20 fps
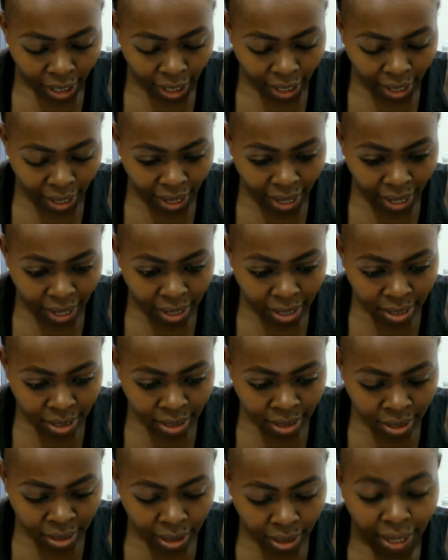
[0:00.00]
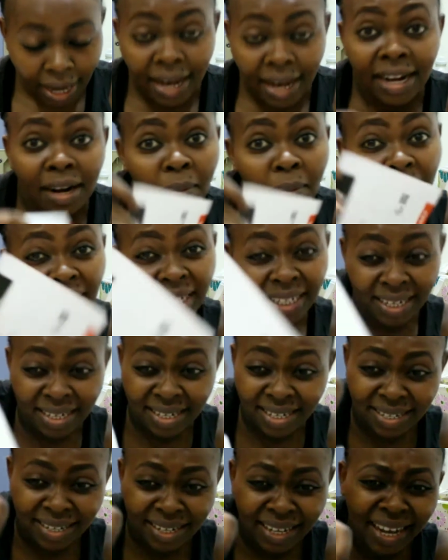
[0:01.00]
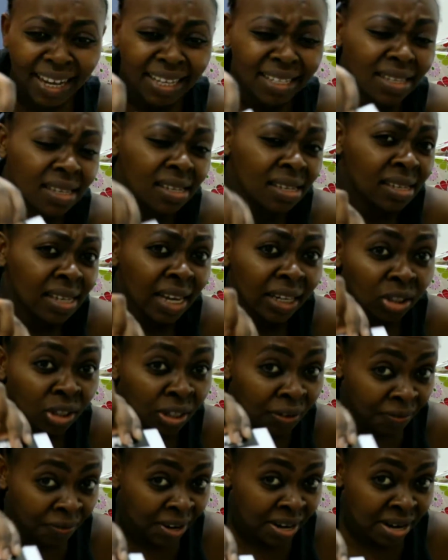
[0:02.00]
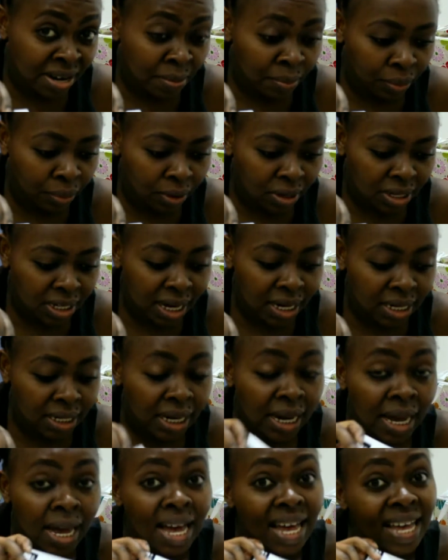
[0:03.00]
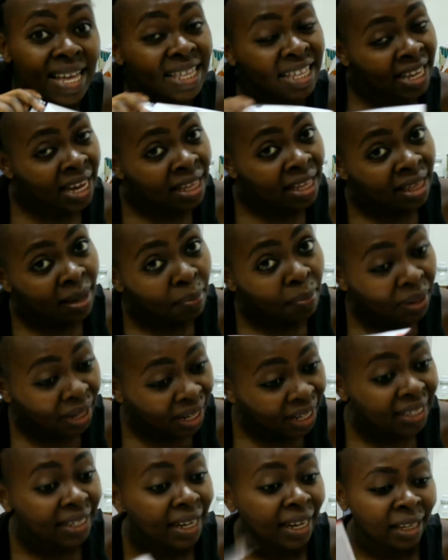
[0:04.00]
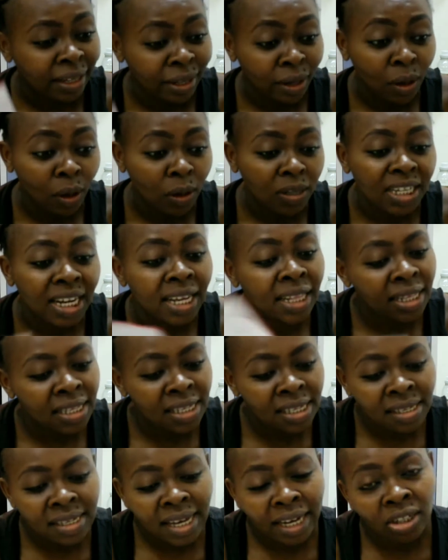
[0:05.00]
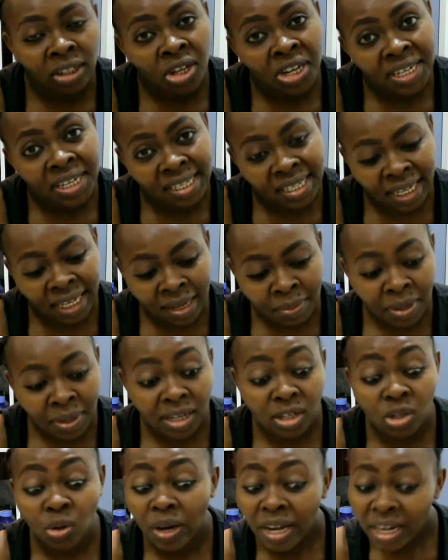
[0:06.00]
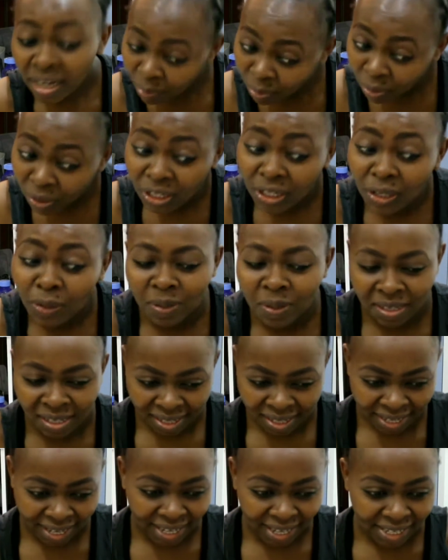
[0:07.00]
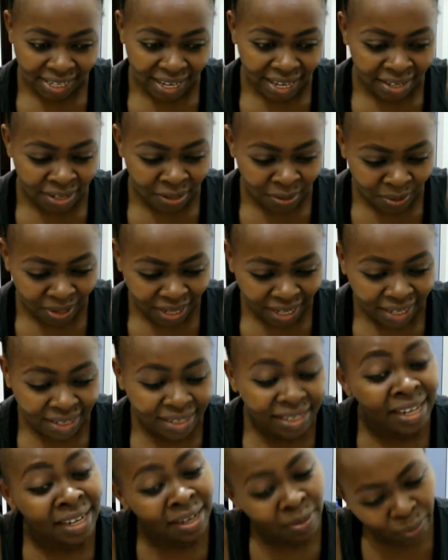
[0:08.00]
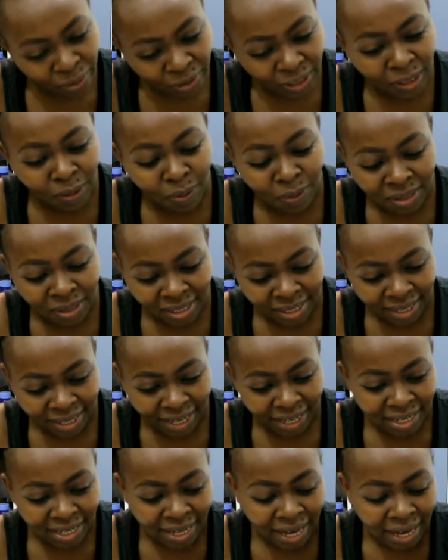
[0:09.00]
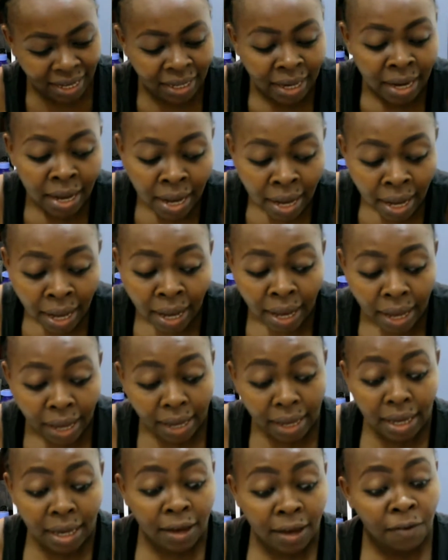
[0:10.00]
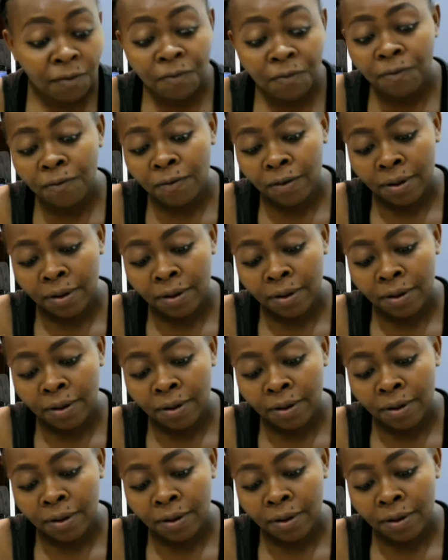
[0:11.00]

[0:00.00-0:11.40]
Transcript: and a warranty. Guys, this is actually very important. The other blender I got, and this is actually a disclaimer to anybody who is in Qatar, you guys, anybody who is in Qatar, if